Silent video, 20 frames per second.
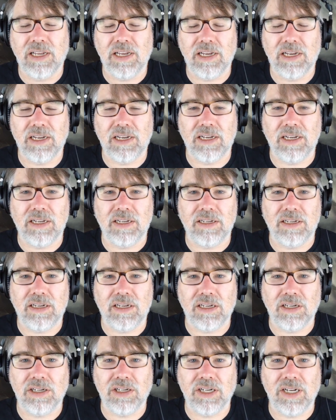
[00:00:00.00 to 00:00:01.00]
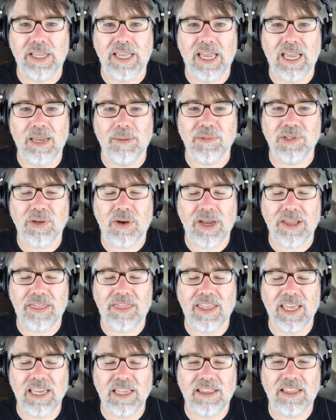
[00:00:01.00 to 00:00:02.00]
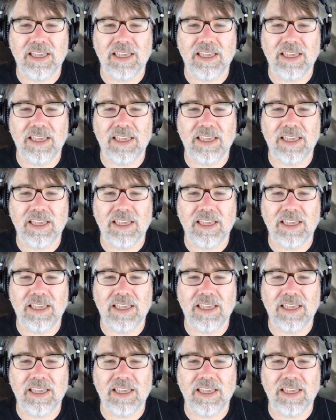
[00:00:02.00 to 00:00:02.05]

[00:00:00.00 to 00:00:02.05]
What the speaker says: a good game. So I think the